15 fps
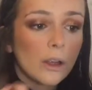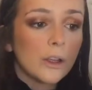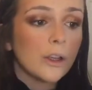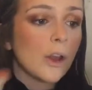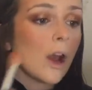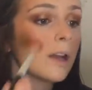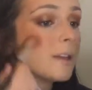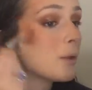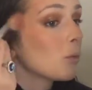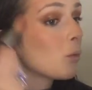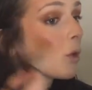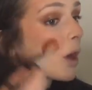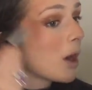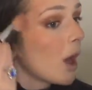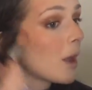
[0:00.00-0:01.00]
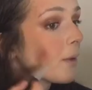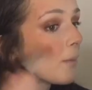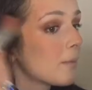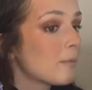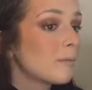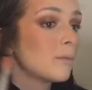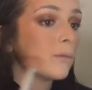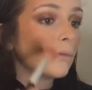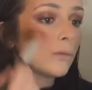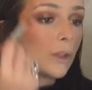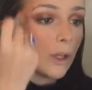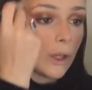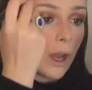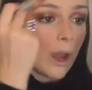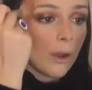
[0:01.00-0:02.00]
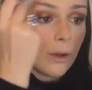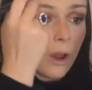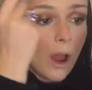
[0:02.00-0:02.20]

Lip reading: you know, I didn't want to, like, you know,